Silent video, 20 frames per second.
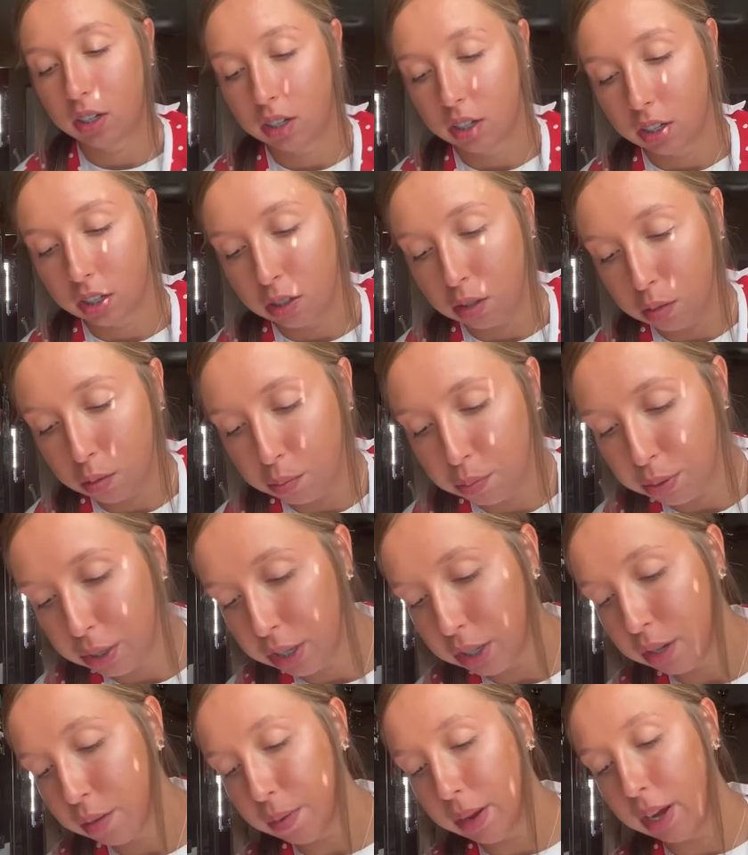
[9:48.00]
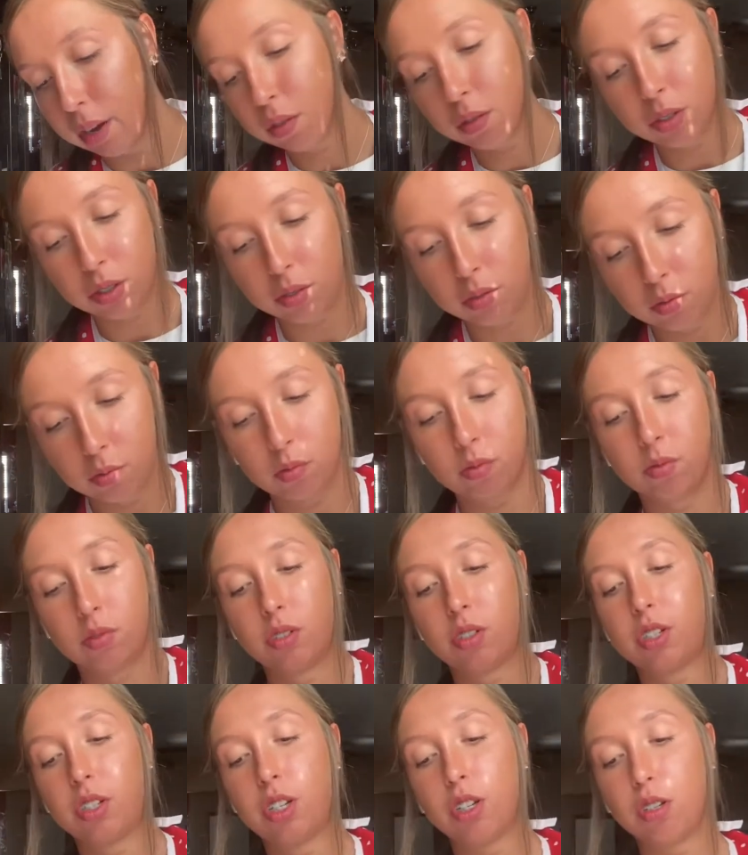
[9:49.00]
I'm going to put about
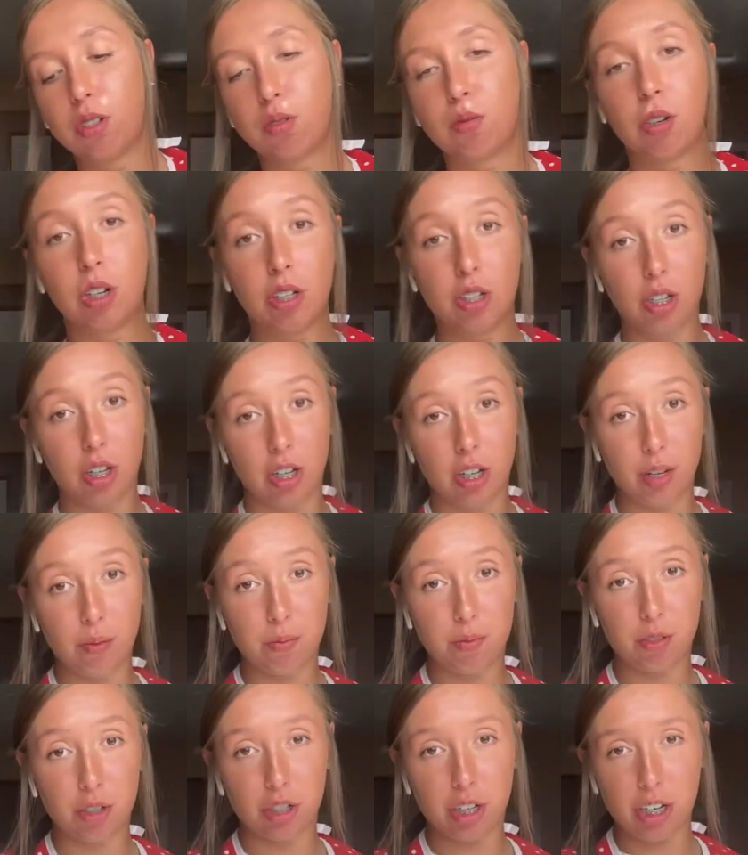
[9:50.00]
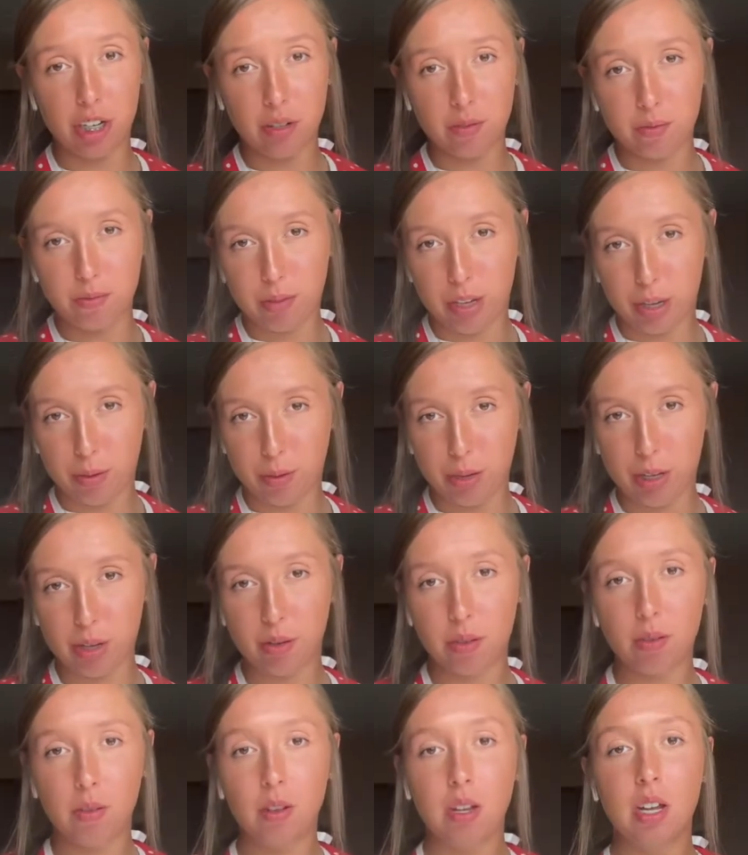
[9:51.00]
2 squirts on them, 3 maybe.
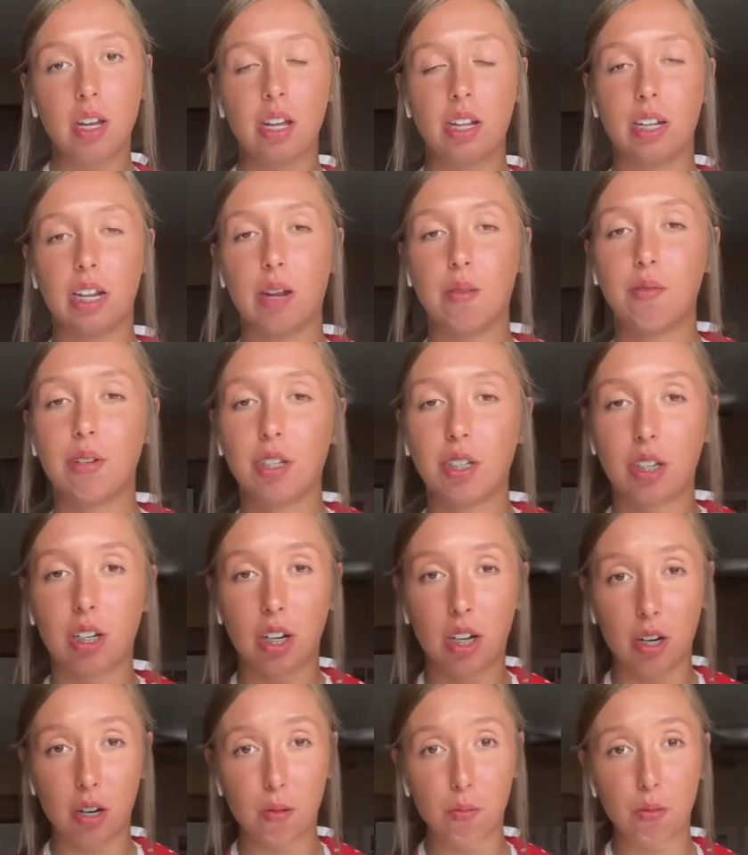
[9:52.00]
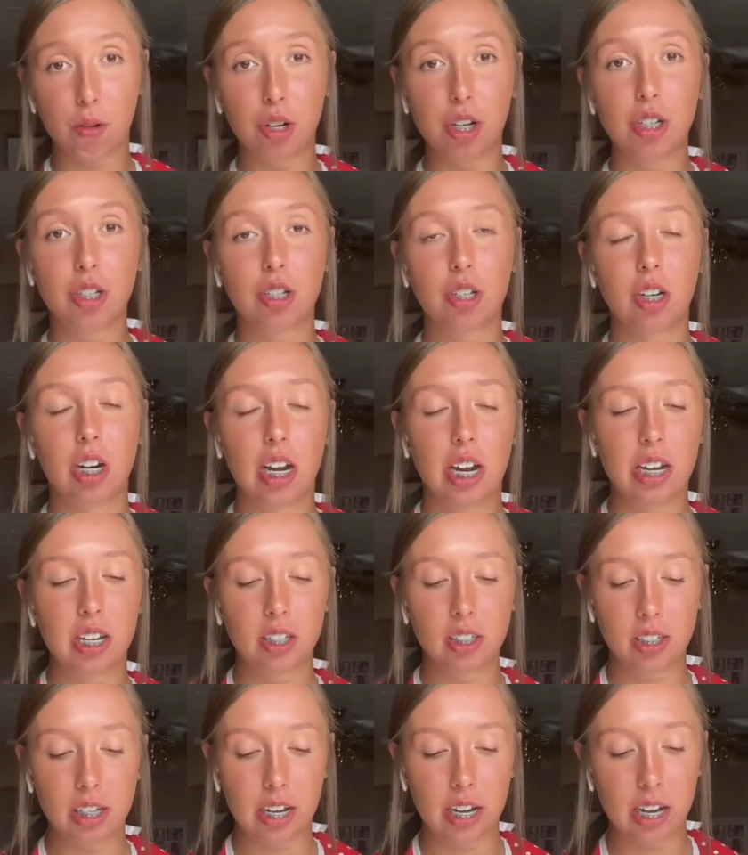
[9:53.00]
And I'm just going to
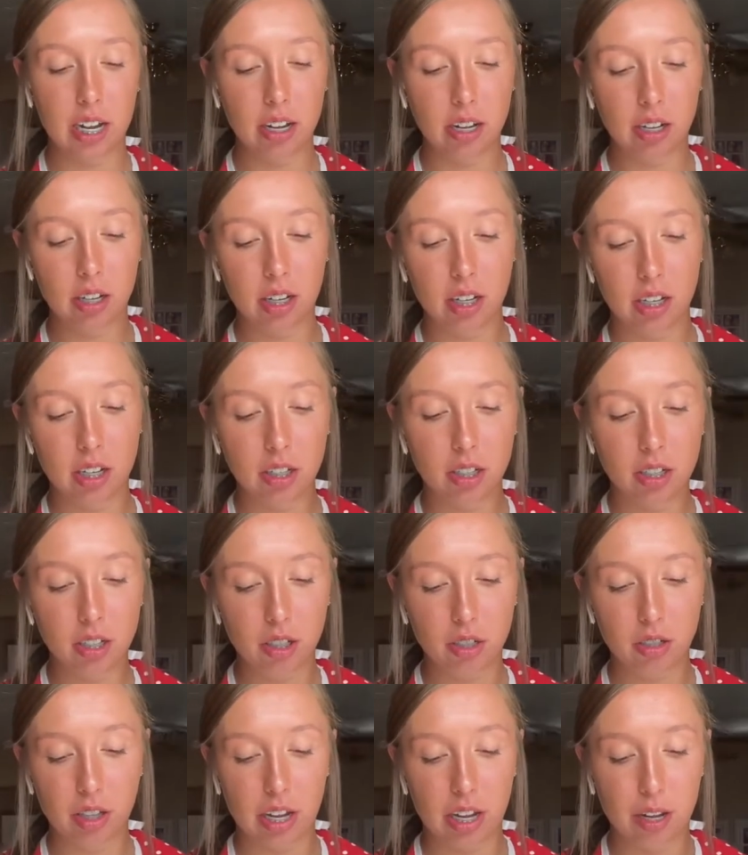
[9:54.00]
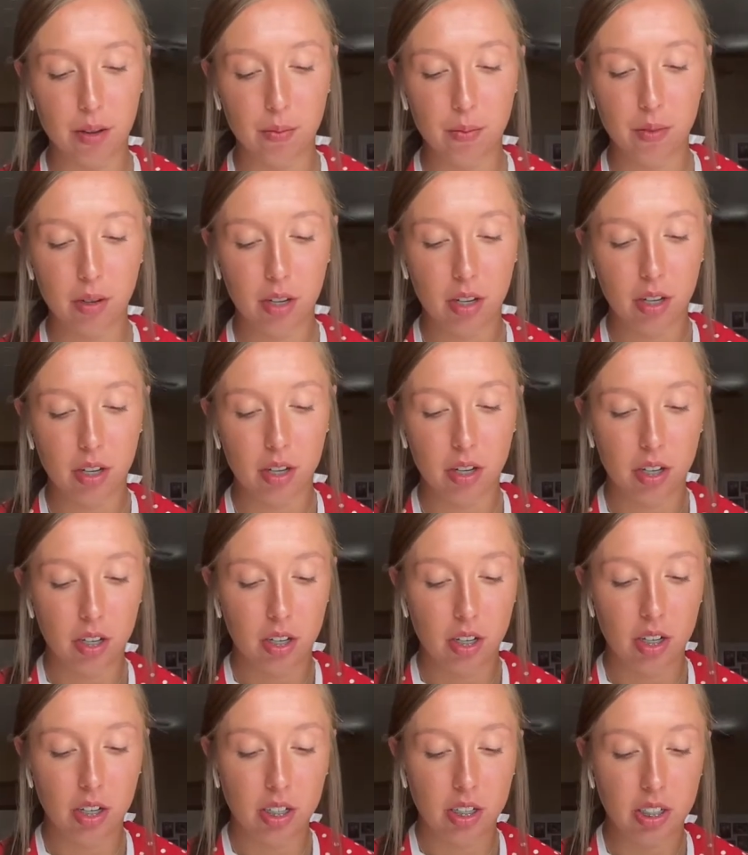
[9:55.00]
moisturize that into them
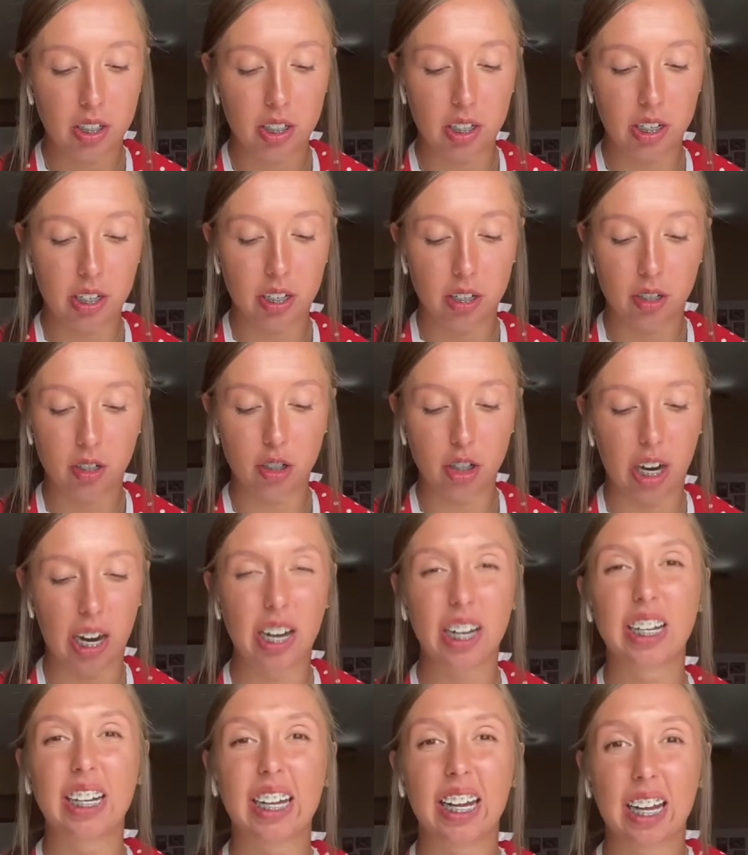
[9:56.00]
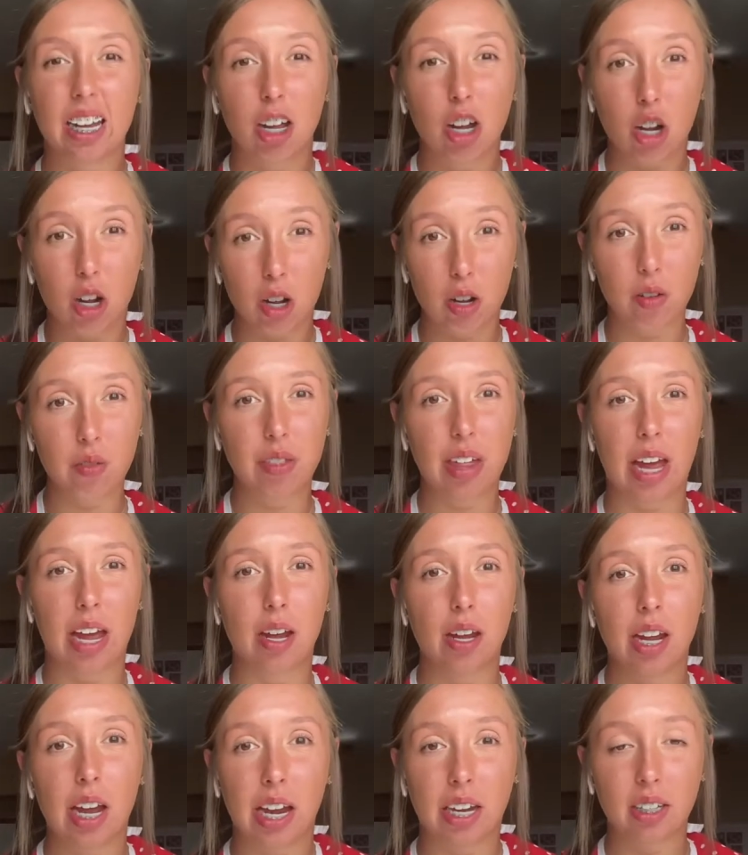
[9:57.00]
to try to get all of
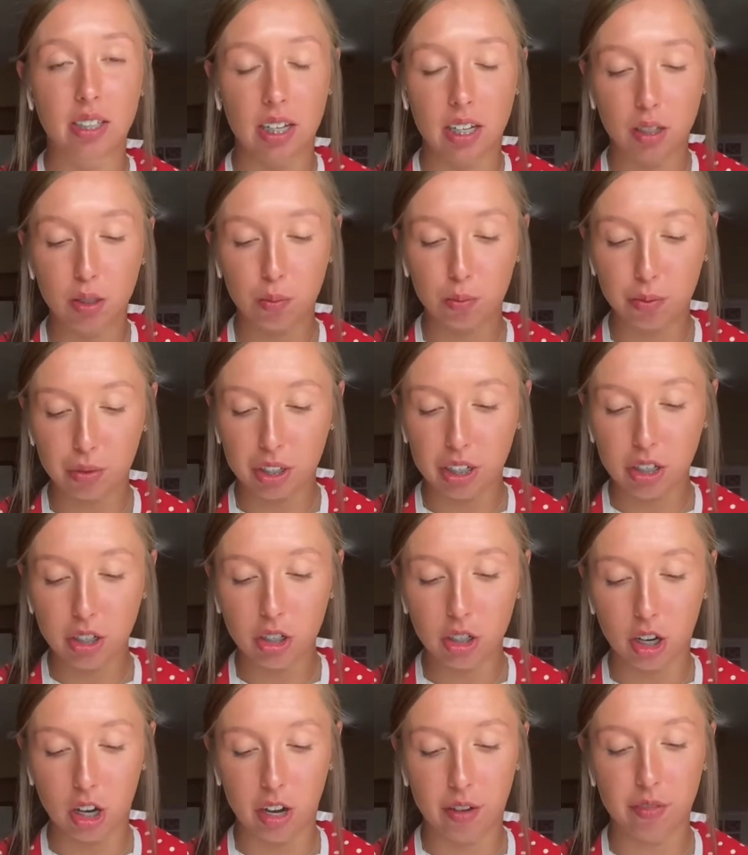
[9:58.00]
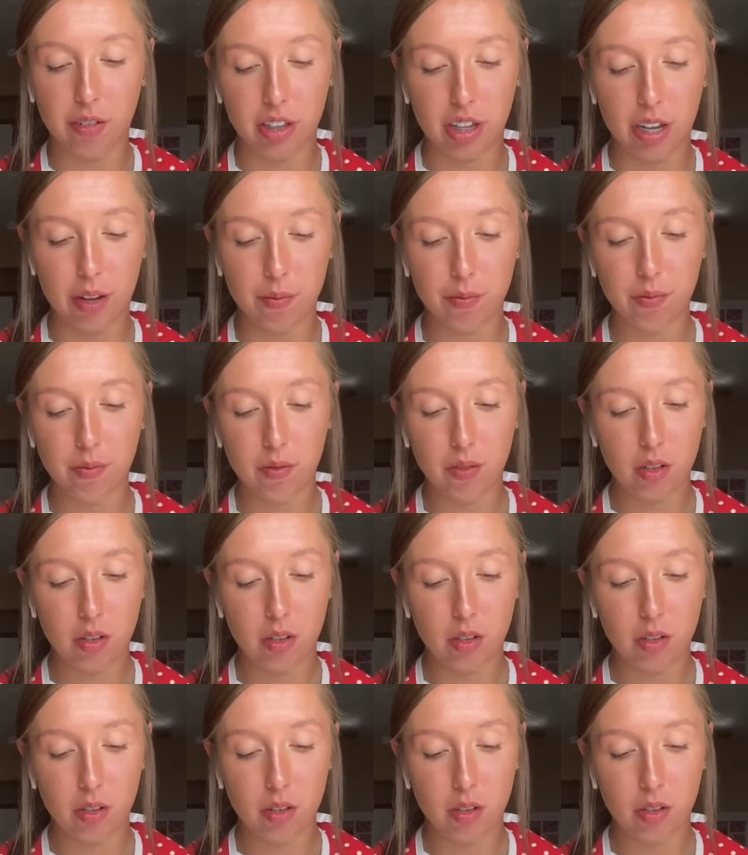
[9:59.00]
that excess bleach off of them.